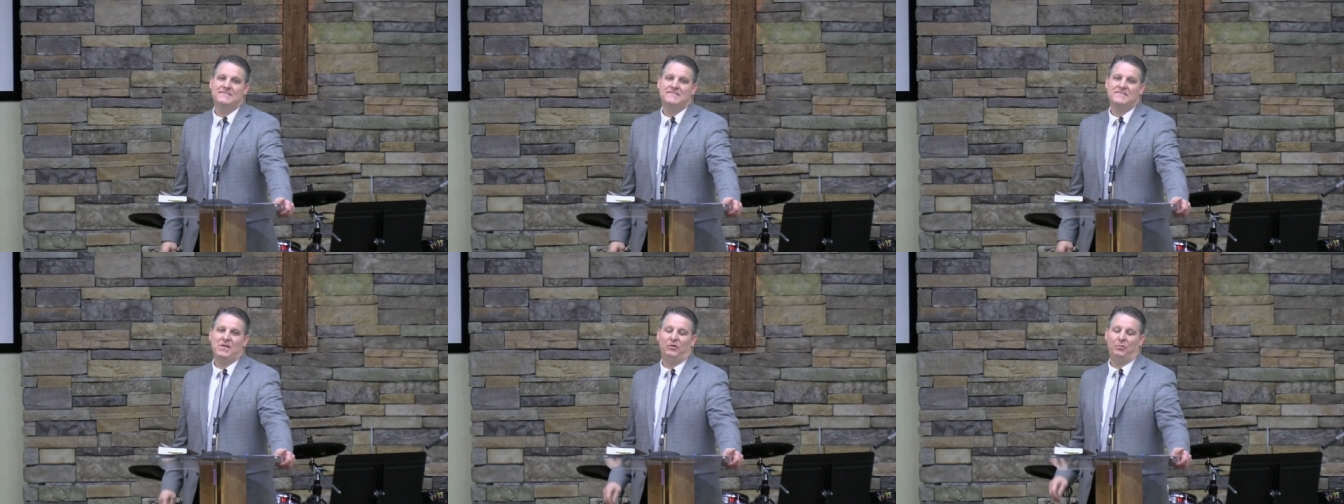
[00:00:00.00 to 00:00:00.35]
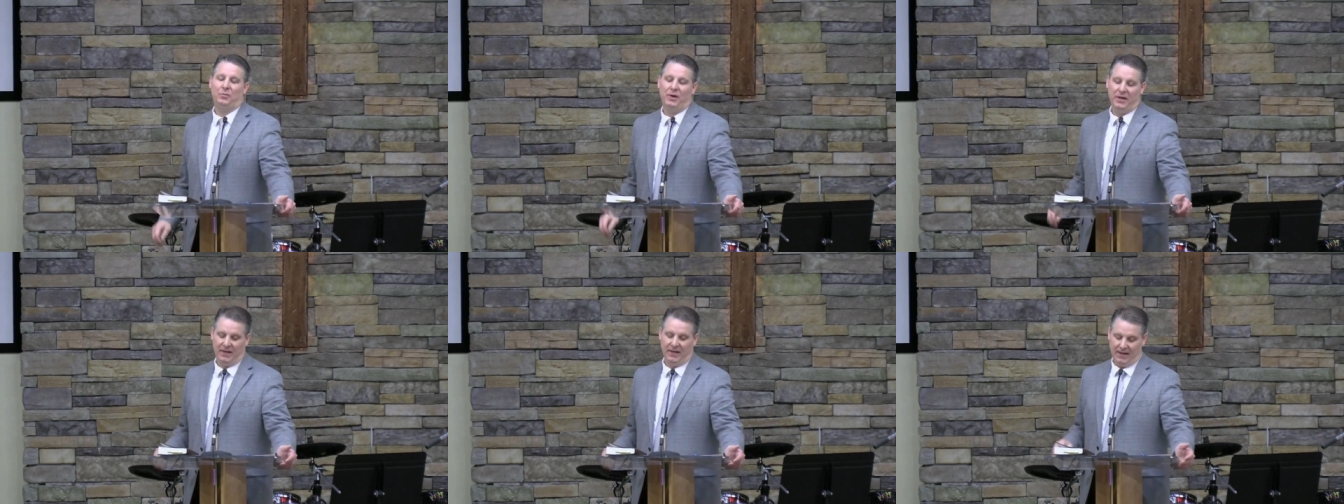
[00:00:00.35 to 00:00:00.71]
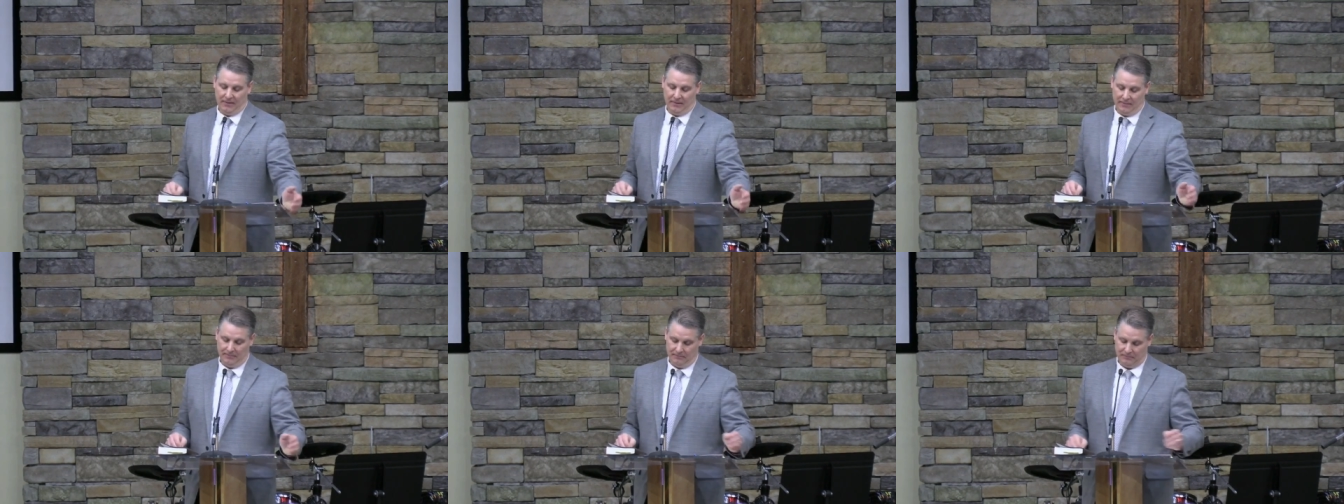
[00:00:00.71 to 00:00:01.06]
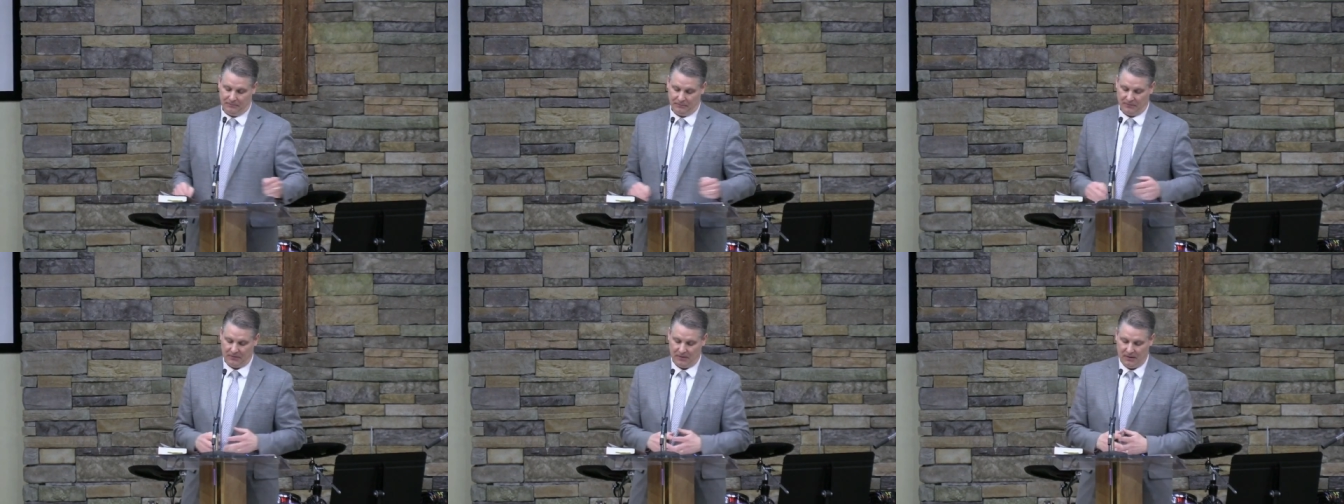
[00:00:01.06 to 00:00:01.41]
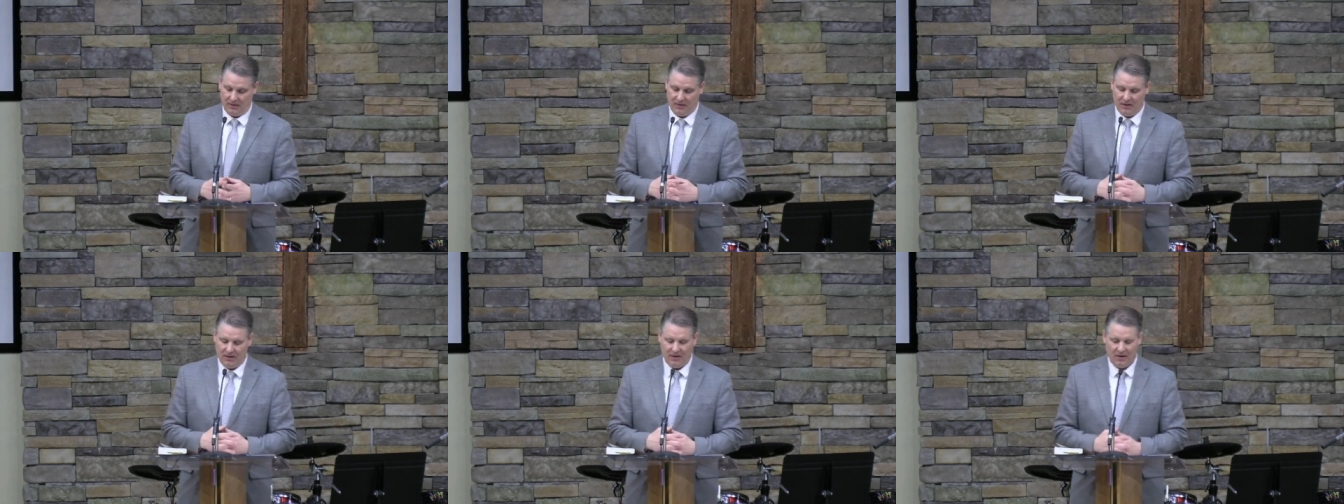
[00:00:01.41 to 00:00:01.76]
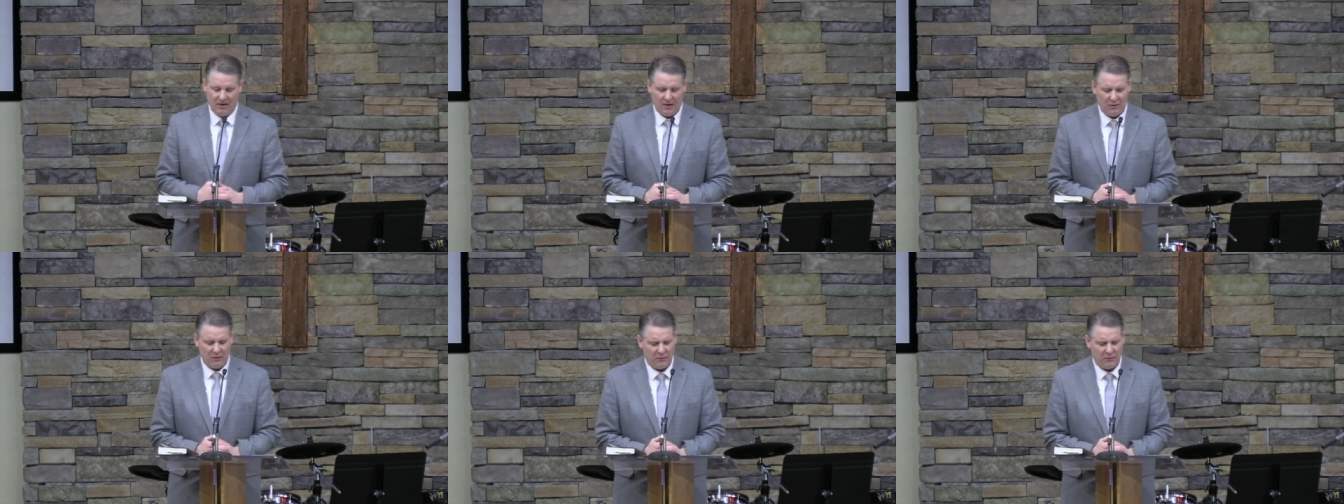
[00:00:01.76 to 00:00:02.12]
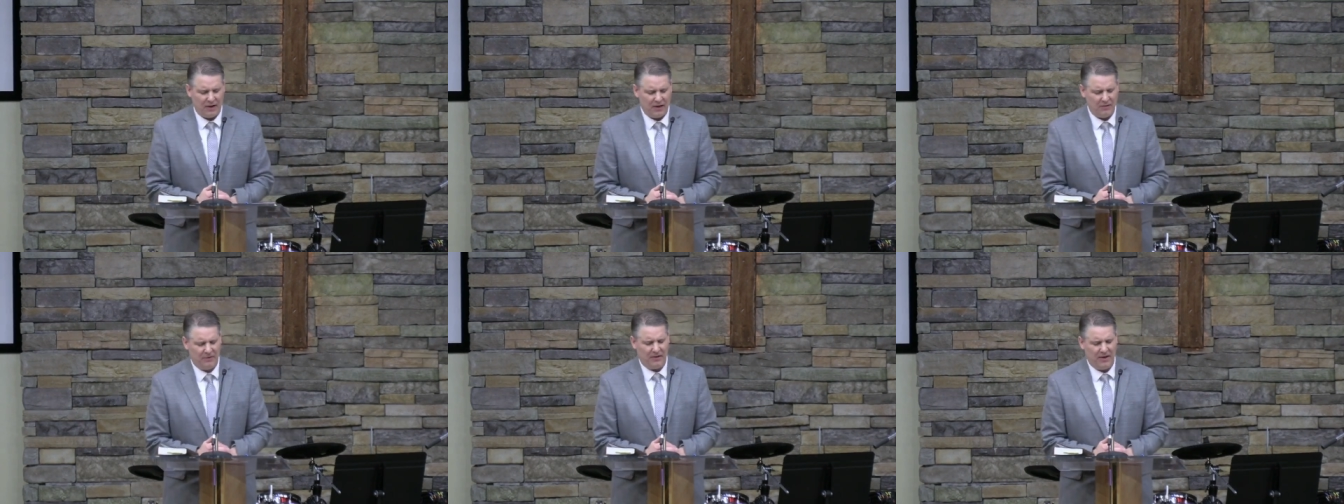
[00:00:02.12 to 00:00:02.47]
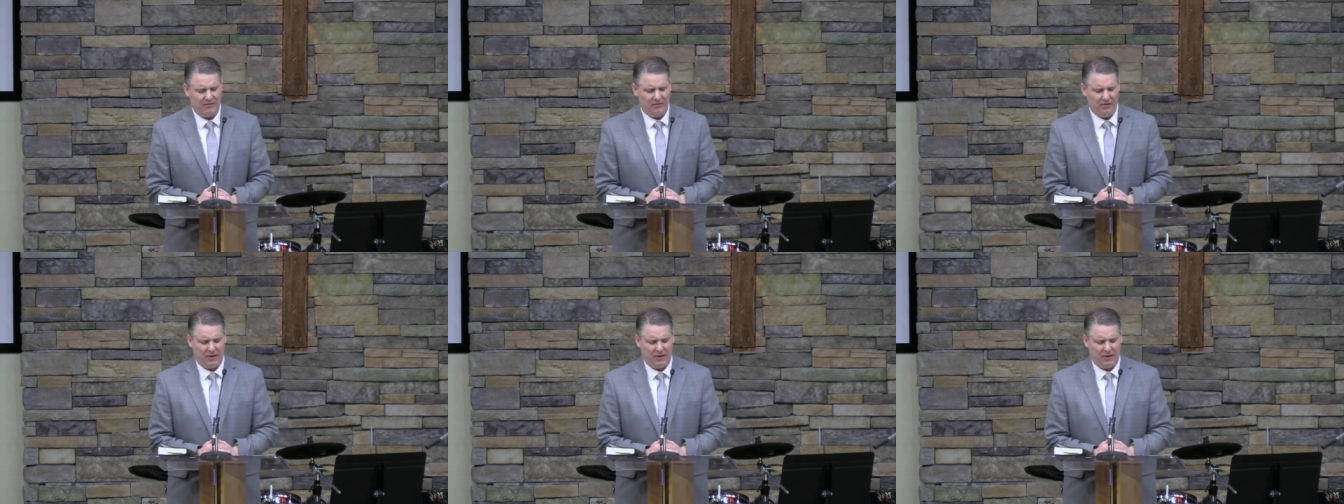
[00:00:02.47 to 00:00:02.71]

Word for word: Let's pray together. Father in heaven,